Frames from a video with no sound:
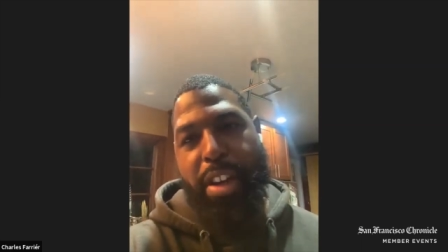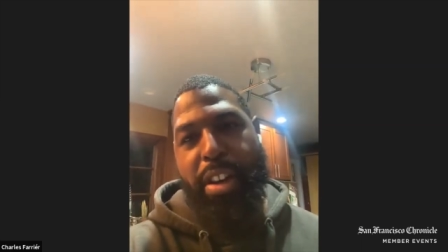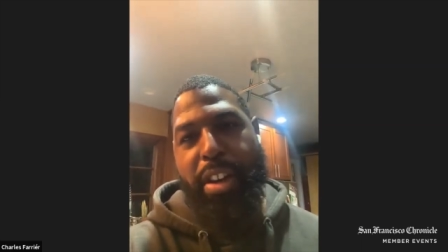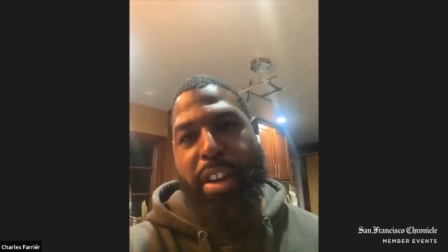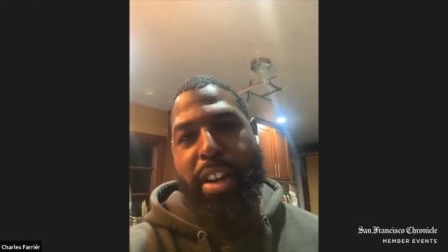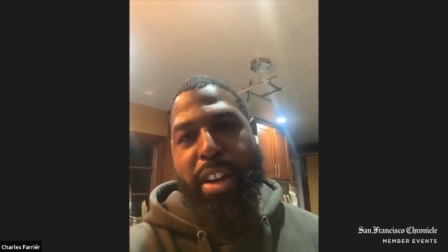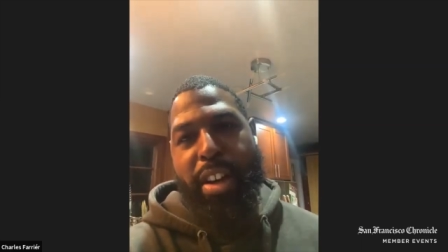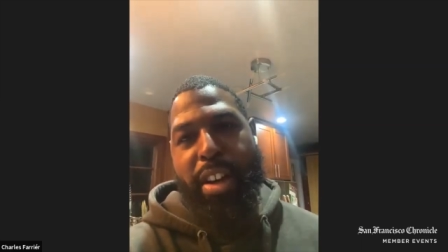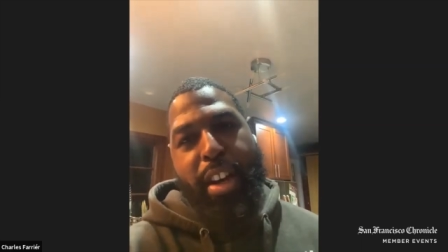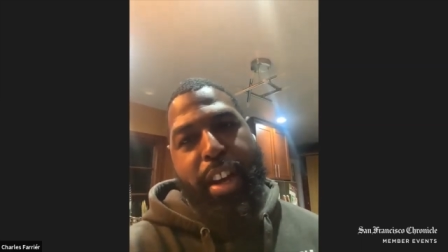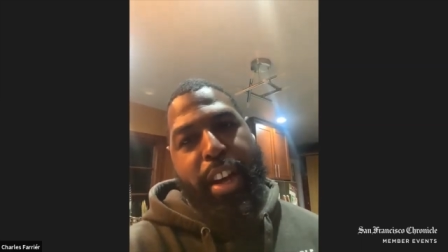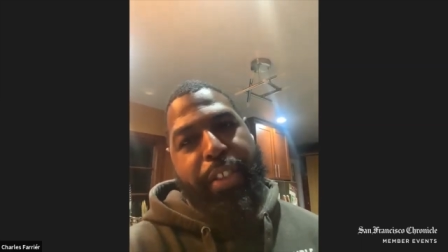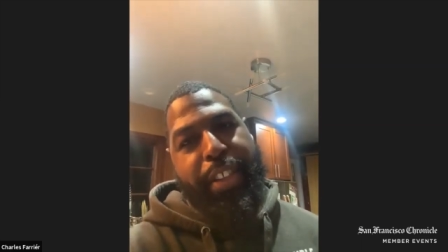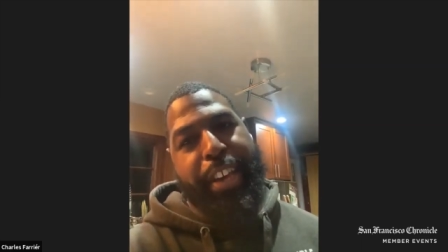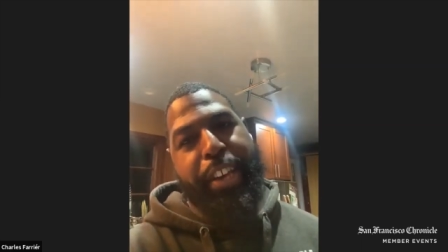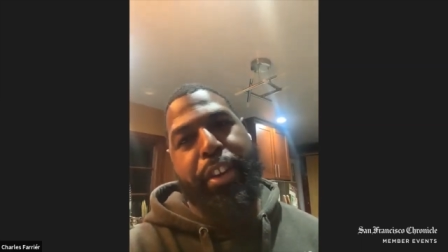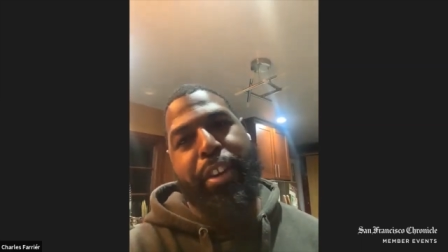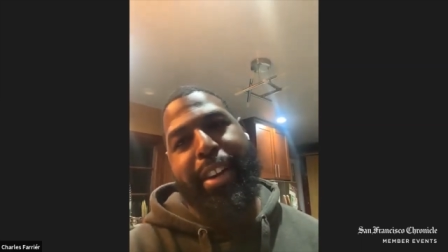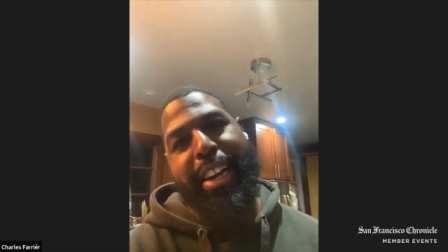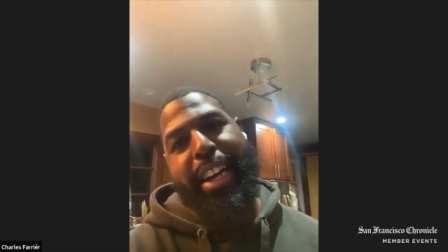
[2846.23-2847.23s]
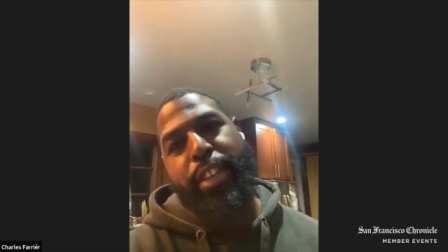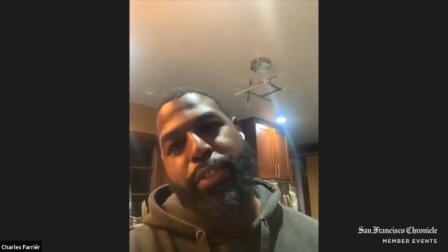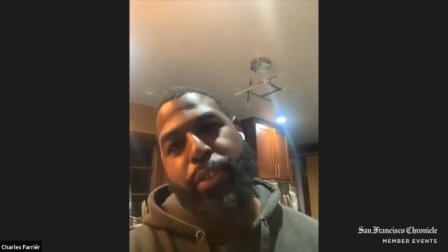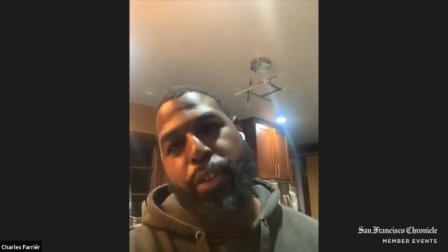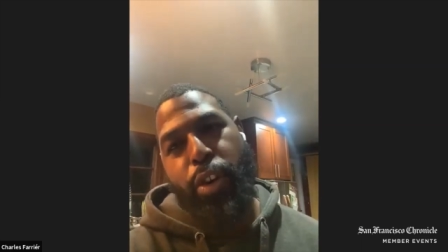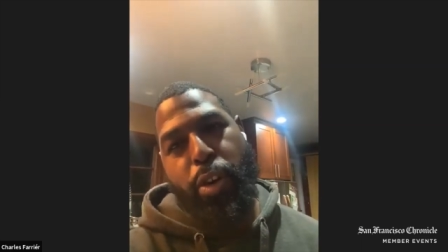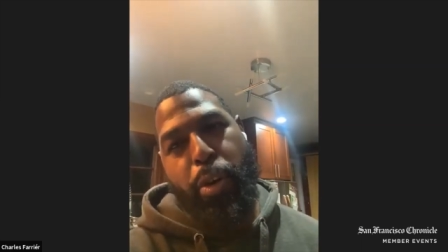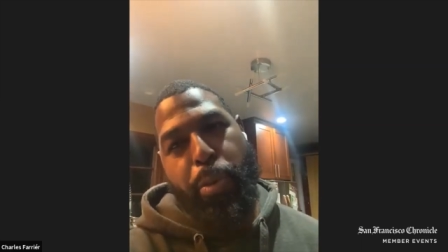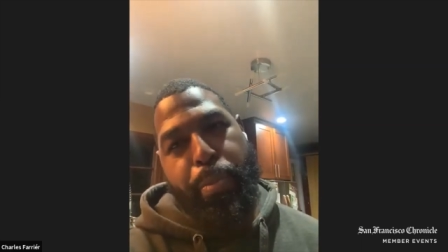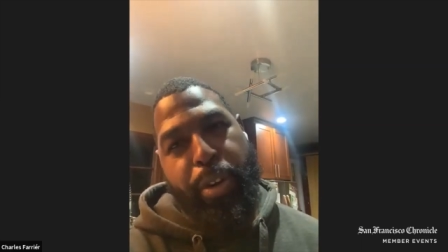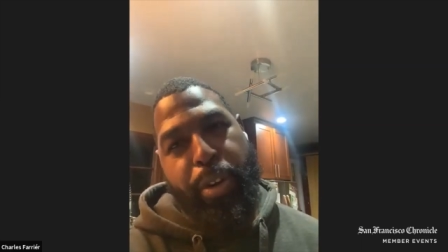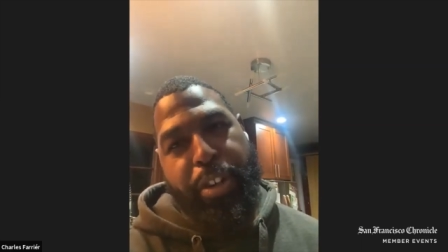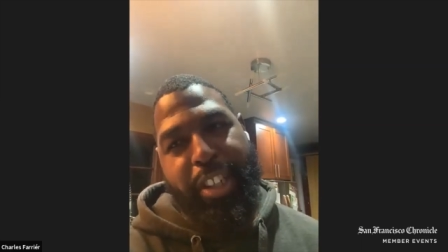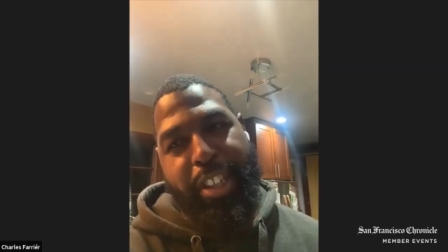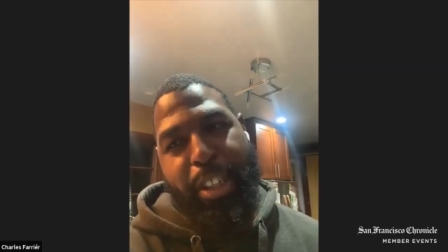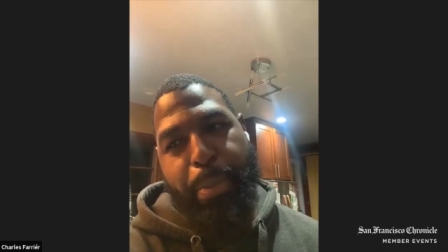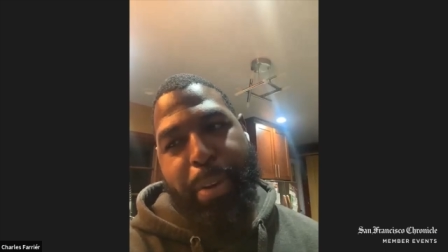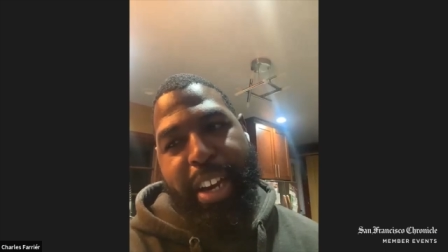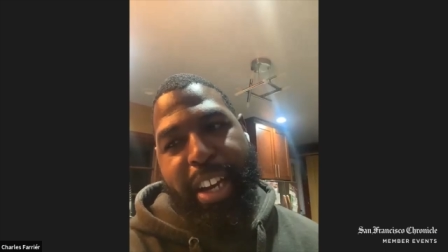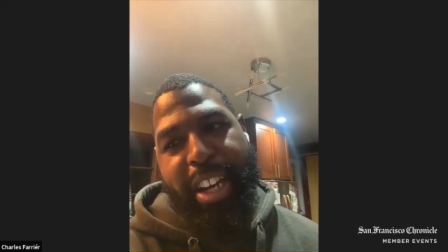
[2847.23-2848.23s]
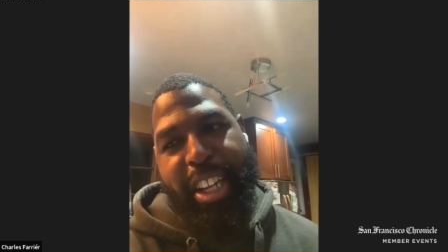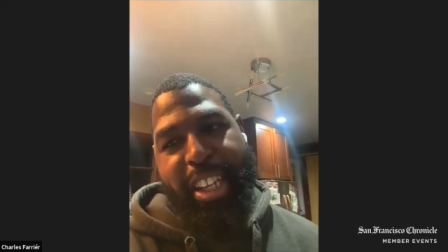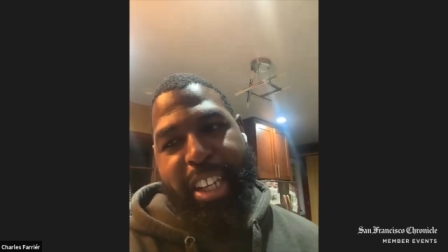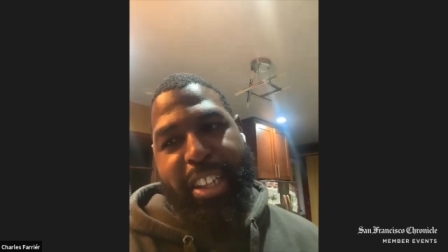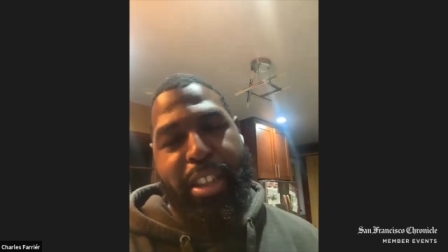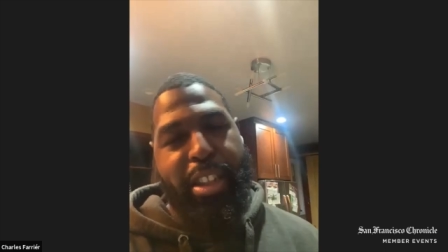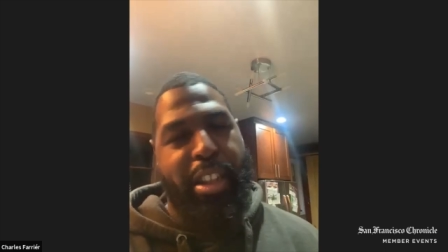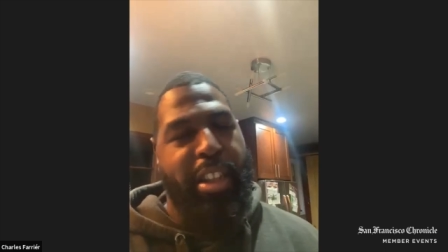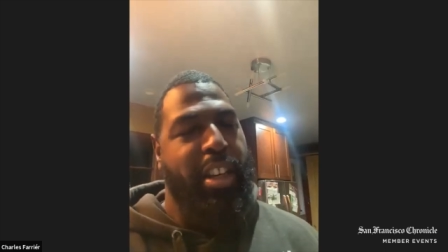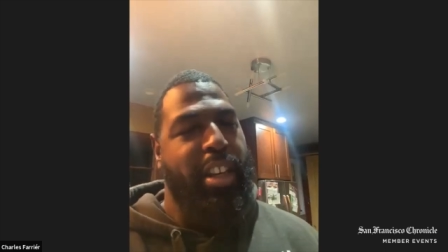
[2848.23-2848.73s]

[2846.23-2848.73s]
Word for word: And thank you guys for participating.